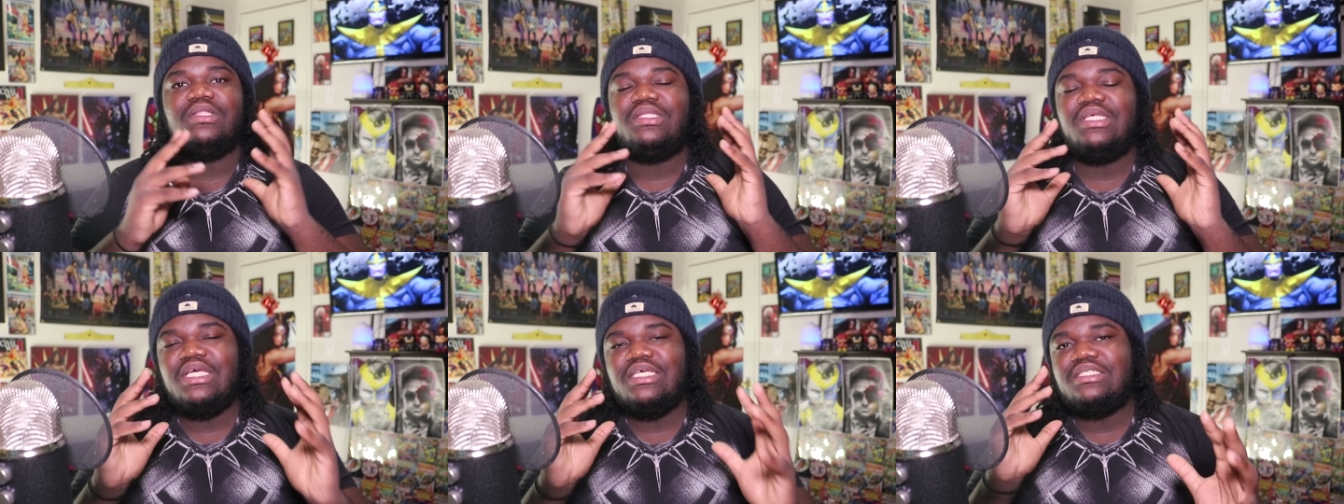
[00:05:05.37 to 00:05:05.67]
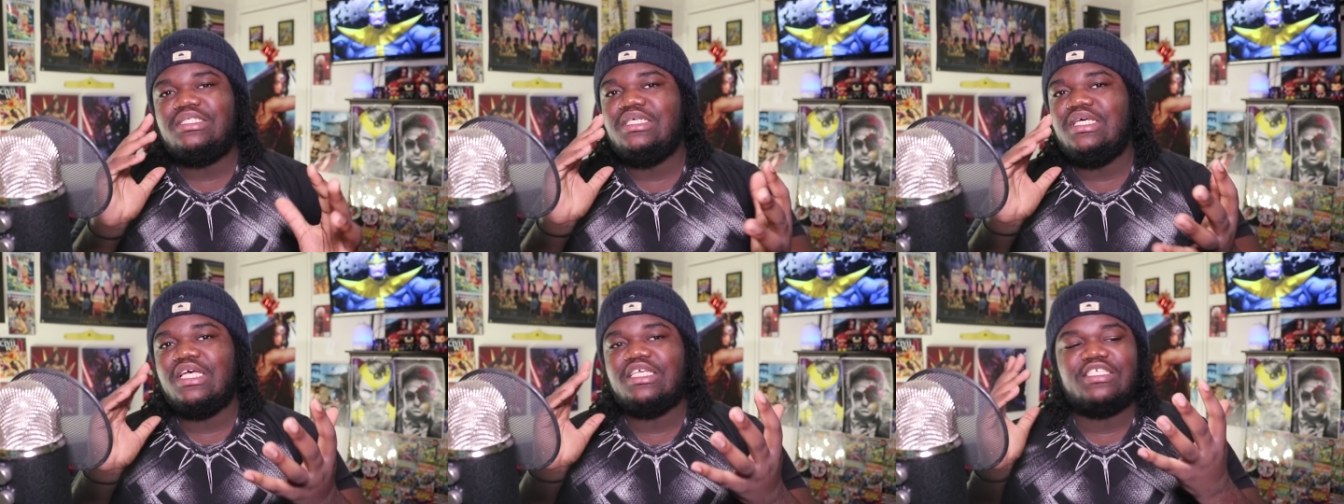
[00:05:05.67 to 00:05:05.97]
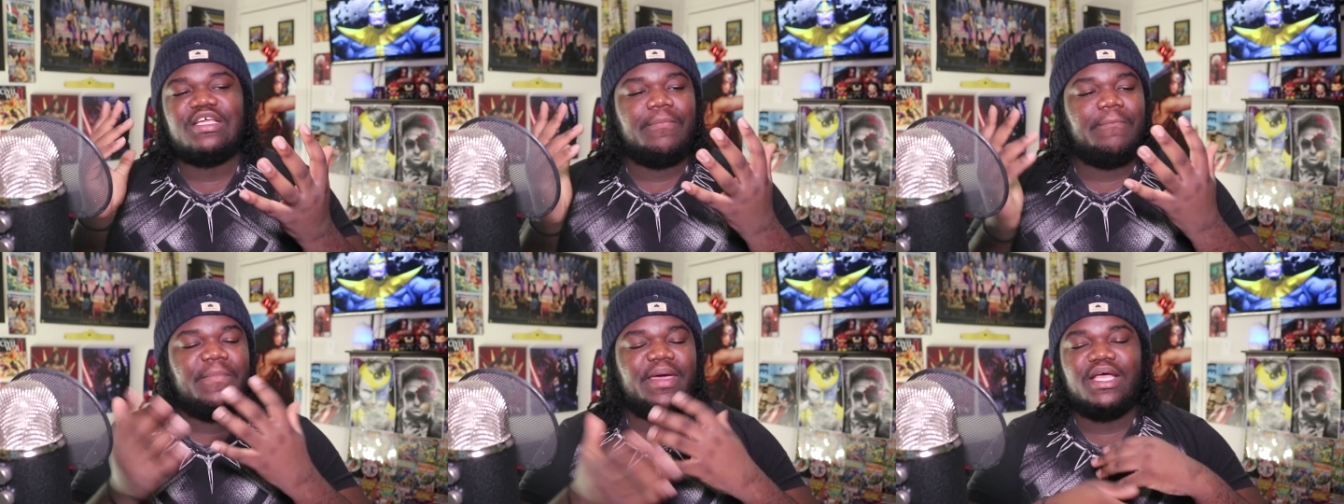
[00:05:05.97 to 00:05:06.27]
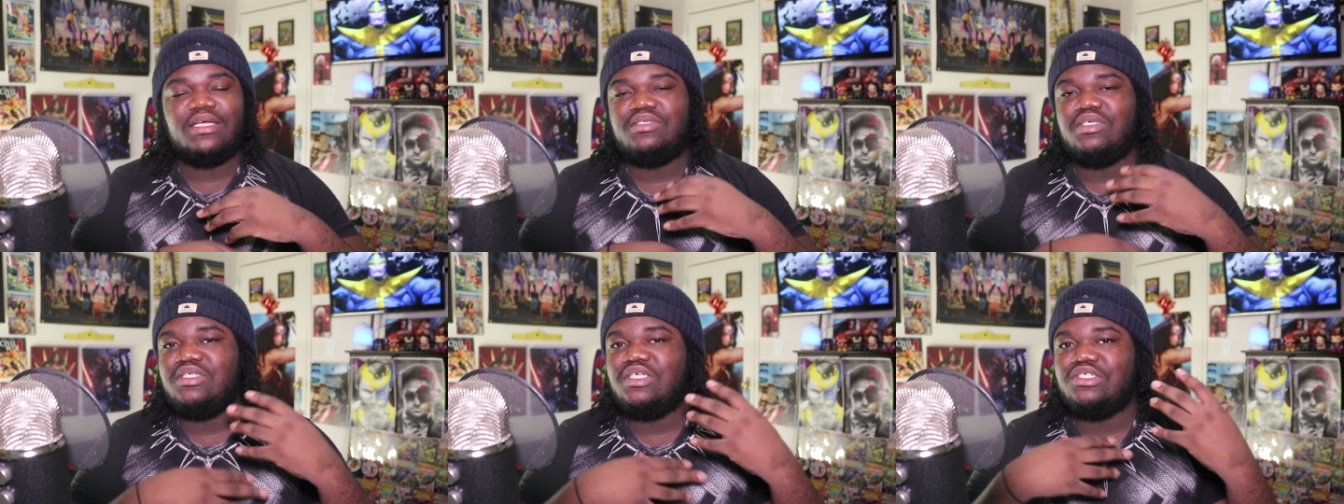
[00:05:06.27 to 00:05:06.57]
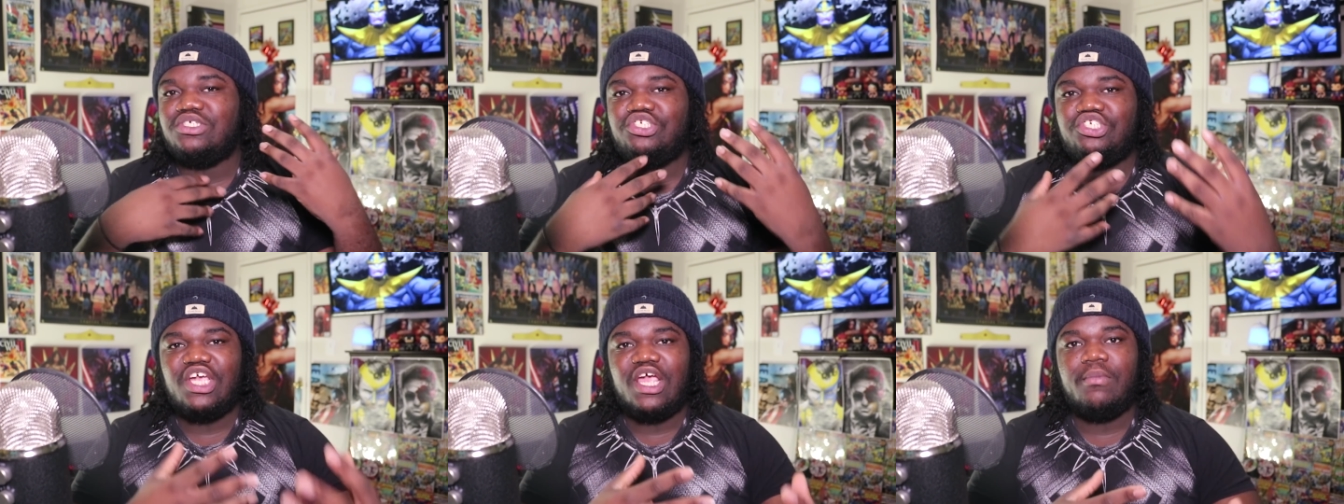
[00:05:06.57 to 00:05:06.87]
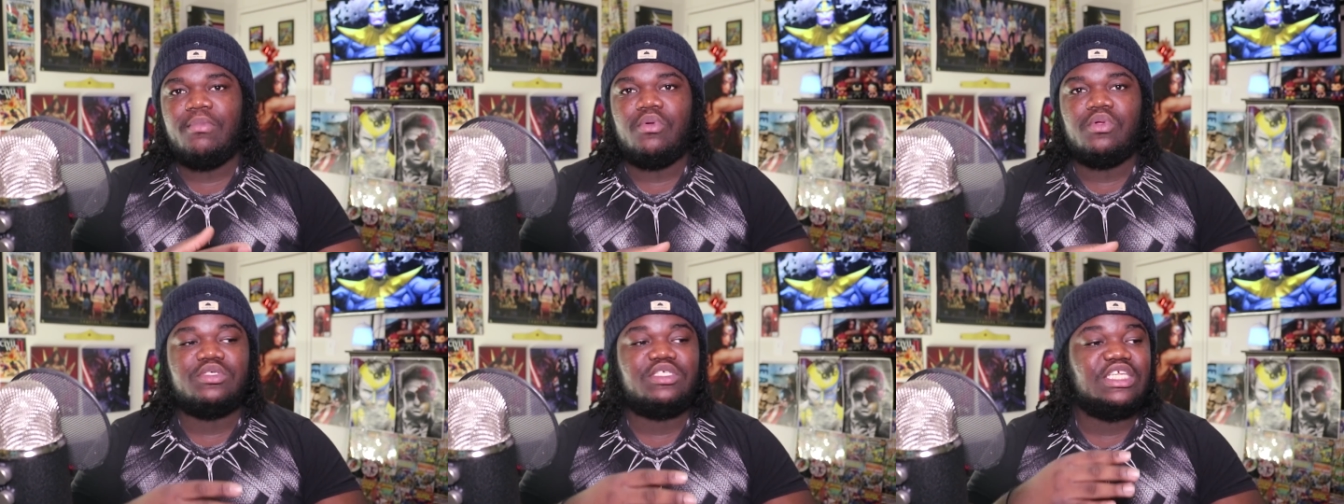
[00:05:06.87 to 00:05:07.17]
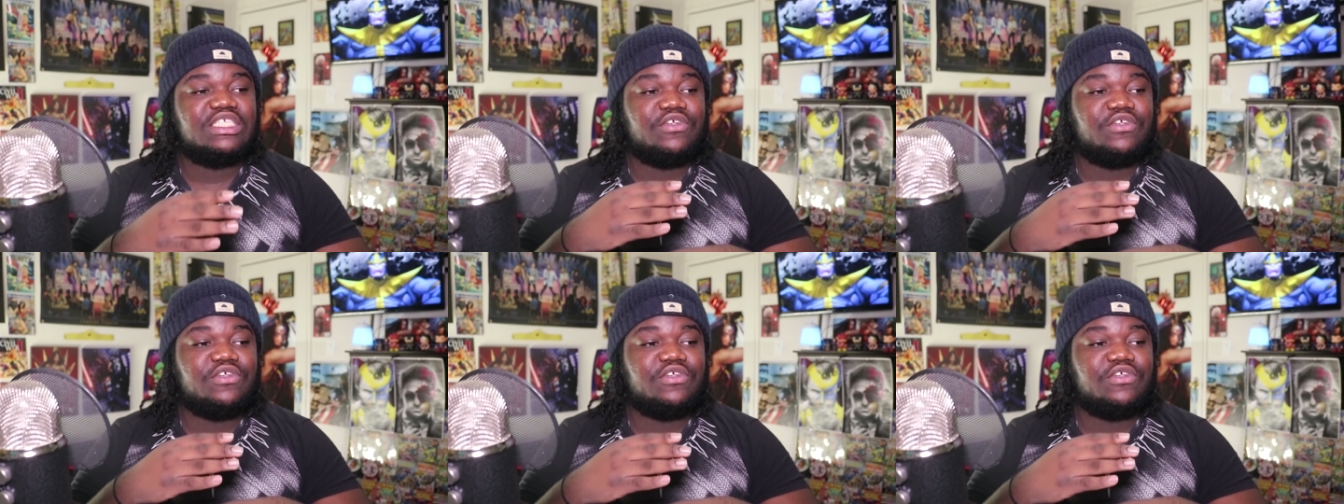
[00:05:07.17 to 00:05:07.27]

DC is a mess. It's in shambles.